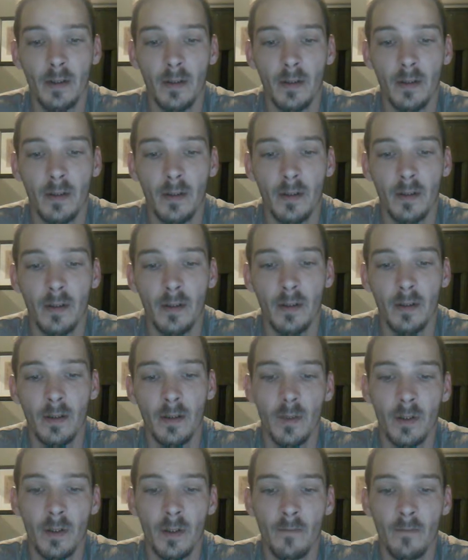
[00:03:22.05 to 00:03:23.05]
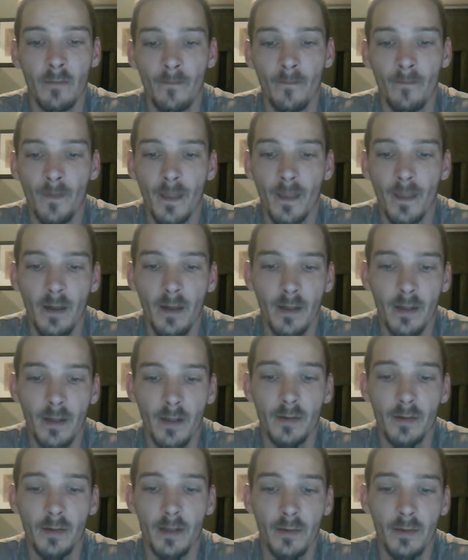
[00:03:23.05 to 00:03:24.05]
economy other
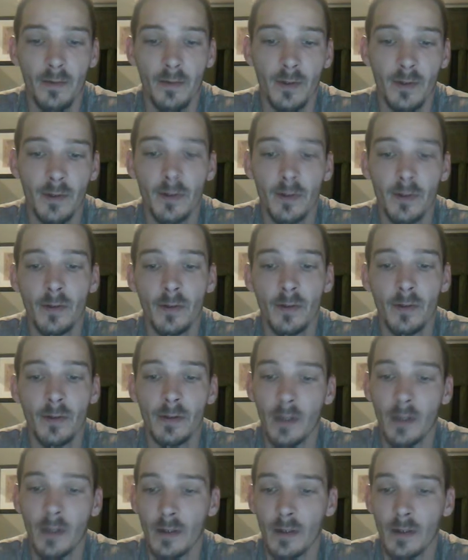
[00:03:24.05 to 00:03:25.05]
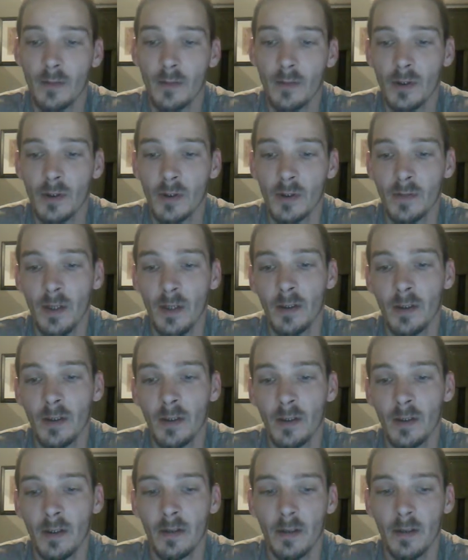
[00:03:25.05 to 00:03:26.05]
than reduce customer
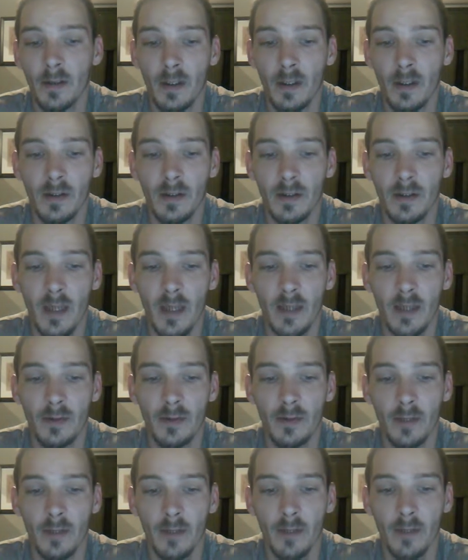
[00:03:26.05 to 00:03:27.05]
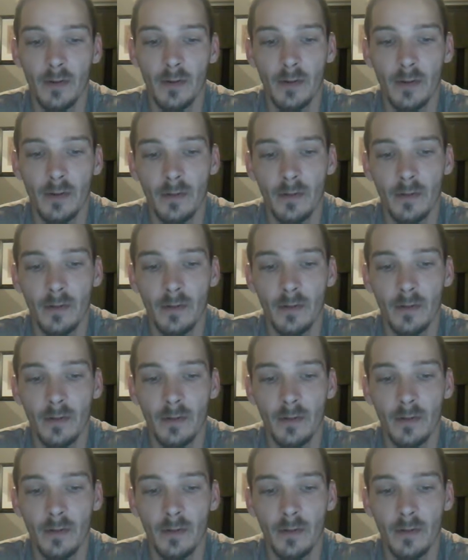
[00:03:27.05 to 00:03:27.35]
spending and tax revenues.